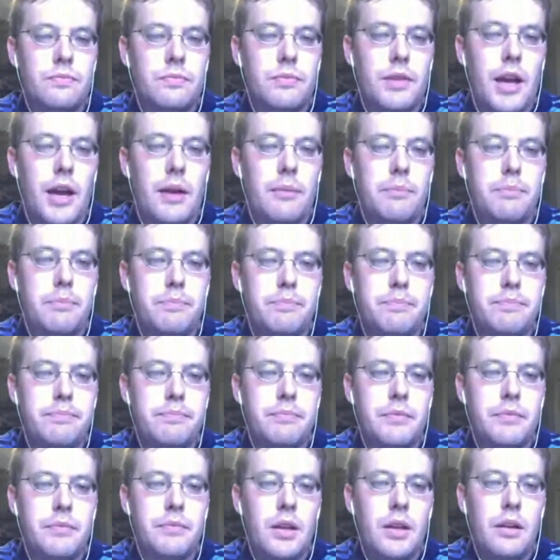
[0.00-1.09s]
Okay,
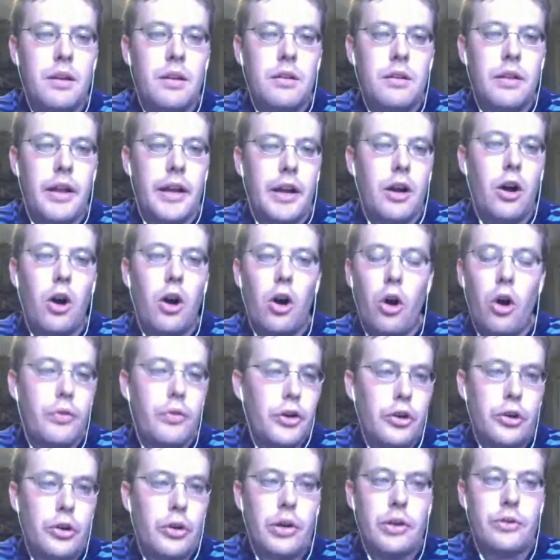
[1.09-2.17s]
like all of your
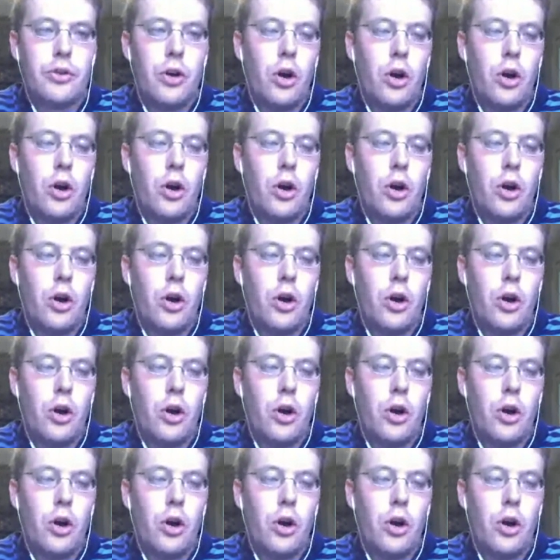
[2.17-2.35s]
units,